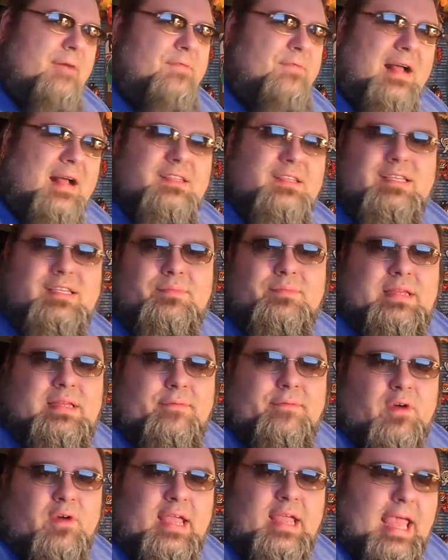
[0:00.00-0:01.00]
I found some
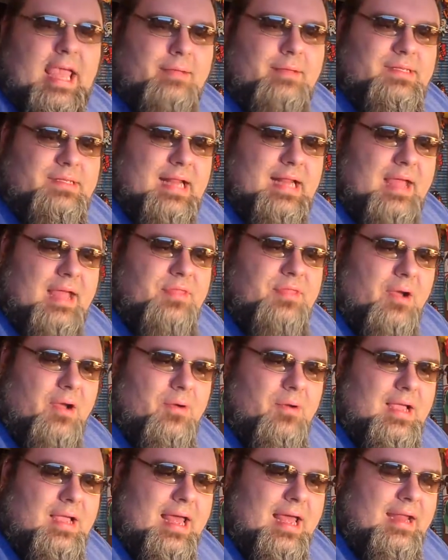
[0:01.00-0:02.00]
different games that I thought
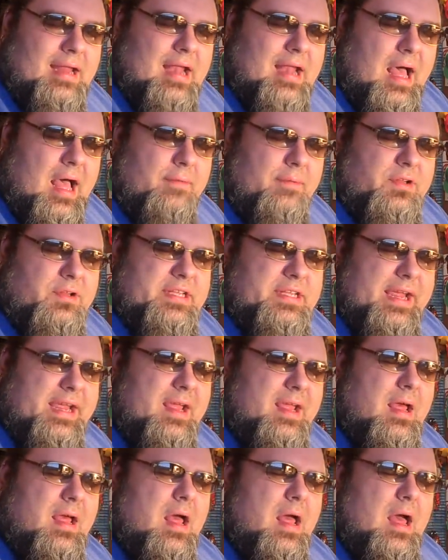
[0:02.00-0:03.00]
were kind of novelty.
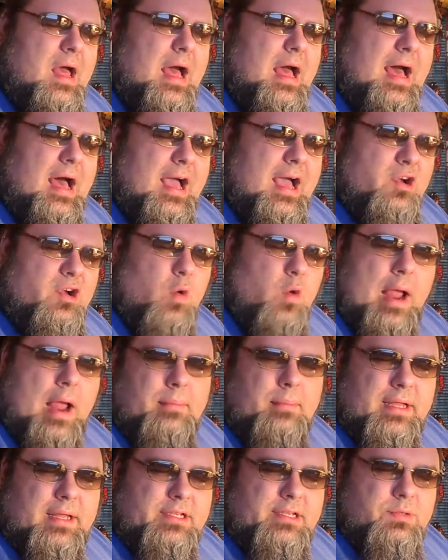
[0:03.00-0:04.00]

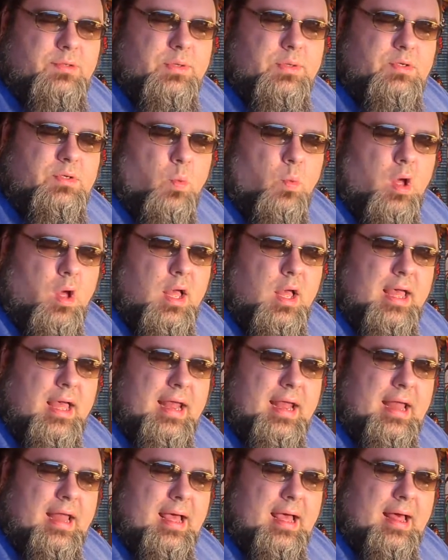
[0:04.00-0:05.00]
Gremlins was
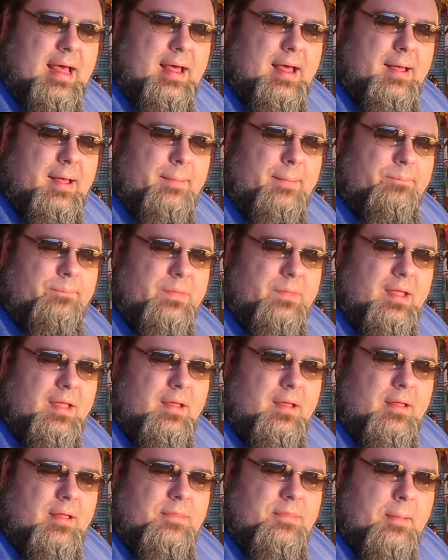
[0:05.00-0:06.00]
one.
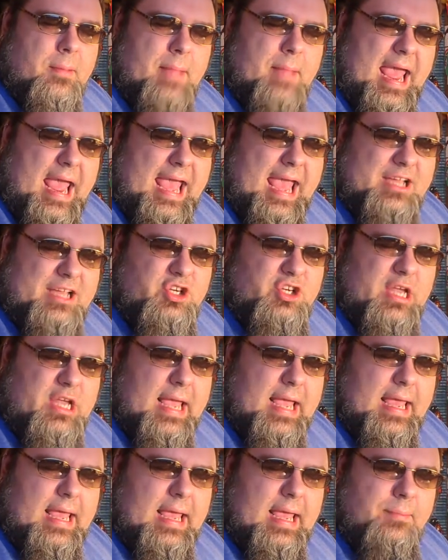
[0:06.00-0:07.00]
The MASH
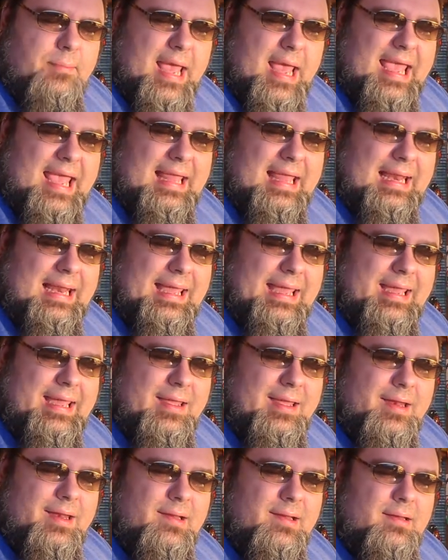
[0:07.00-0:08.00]
game,
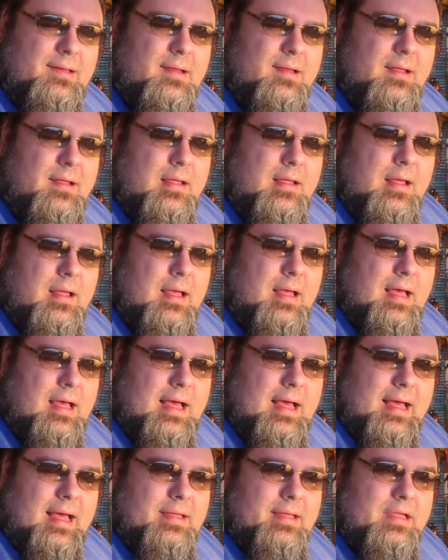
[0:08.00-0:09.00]
Alien.
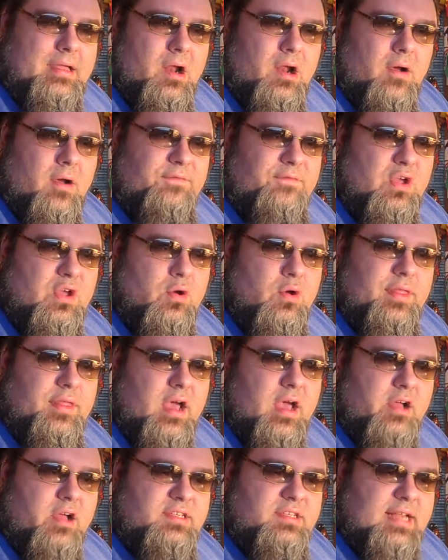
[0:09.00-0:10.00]
You know, a few of
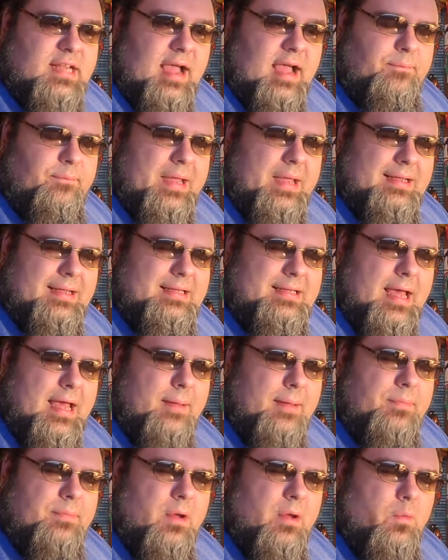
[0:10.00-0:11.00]
those that I picked
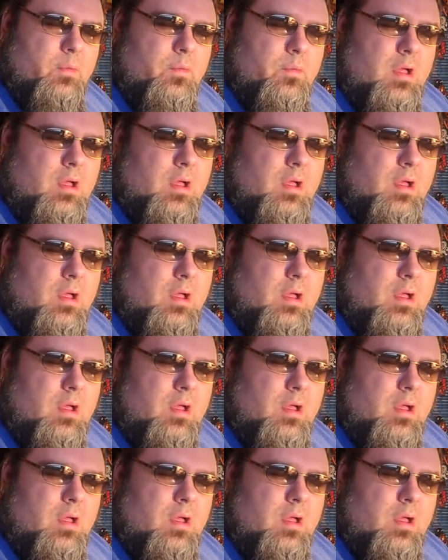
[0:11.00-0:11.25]
up that